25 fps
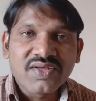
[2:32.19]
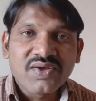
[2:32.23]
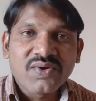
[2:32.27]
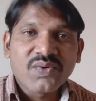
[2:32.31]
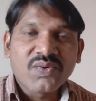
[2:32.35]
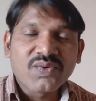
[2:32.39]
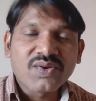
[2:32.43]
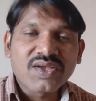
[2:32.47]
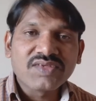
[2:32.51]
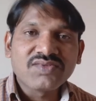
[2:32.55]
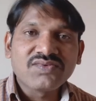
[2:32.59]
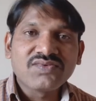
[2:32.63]

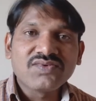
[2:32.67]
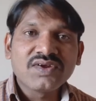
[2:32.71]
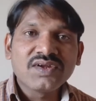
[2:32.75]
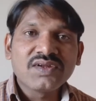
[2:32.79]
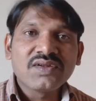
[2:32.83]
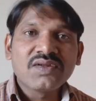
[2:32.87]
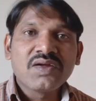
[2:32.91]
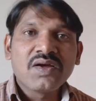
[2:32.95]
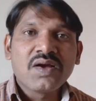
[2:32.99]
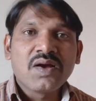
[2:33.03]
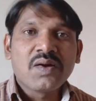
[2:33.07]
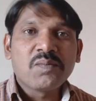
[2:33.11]
Okay
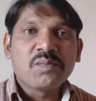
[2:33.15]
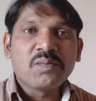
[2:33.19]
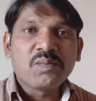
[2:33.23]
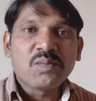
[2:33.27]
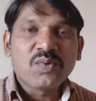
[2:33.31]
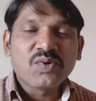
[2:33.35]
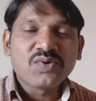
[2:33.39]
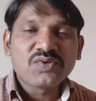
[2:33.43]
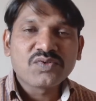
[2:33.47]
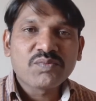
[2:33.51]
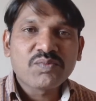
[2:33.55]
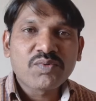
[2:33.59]
student,
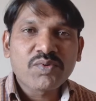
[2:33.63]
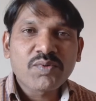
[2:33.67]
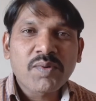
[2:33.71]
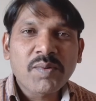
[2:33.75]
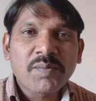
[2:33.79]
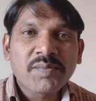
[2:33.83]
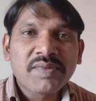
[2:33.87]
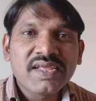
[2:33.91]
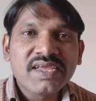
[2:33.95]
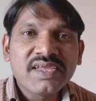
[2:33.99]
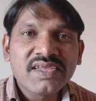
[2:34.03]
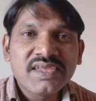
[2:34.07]
most
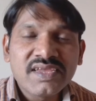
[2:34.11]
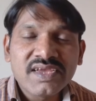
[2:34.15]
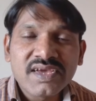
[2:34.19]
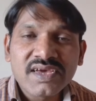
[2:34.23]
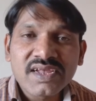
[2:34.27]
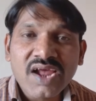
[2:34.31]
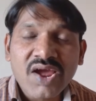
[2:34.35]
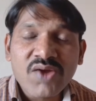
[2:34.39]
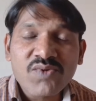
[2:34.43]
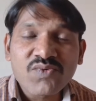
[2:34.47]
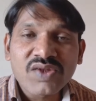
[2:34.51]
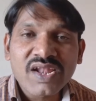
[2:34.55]
probably
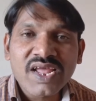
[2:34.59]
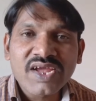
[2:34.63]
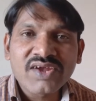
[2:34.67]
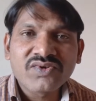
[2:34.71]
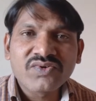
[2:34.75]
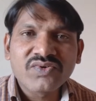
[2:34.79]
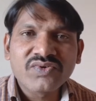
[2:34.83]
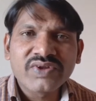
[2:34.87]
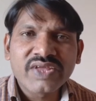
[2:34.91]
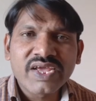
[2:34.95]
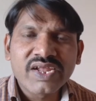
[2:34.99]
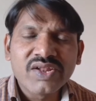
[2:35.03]
here I would like
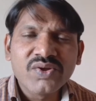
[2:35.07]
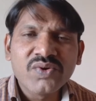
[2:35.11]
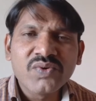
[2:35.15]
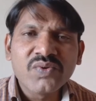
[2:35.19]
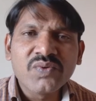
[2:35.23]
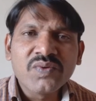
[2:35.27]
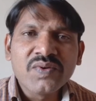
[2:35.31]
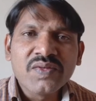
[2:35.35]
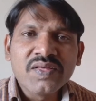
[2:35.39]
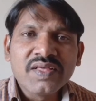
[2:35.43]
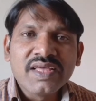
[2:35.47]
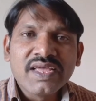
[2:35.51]
to tell
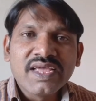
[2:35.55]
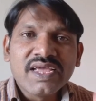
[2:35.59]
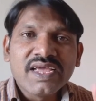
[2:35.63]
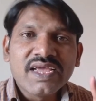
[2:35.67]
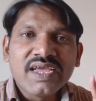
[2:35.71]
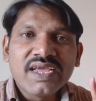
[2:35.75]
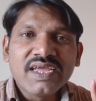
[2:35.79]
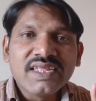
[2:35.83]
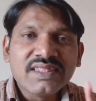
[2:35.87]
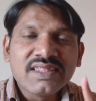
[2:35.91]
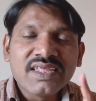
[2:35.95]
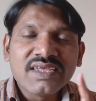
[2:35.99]
you
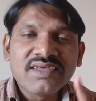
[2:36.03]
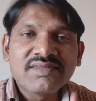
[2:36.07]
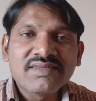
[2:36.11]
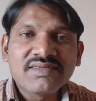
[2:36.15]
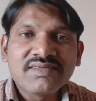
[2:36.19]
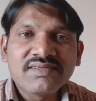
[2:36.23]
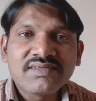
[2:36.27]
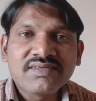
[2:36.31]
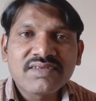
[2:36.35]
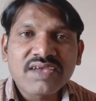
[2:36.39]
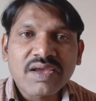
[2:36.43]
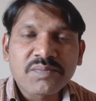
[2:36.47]
in
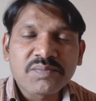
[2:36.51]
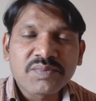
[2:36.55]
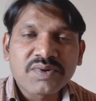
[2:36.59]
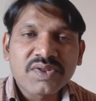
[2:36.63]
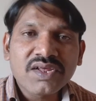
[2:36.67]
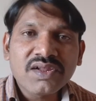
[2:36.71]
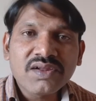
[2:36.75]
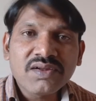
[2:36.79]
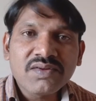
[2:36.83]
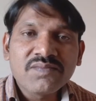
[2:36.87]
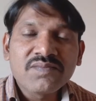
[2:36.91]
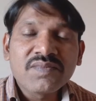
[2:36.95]
this
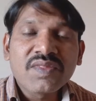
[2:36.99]
chapter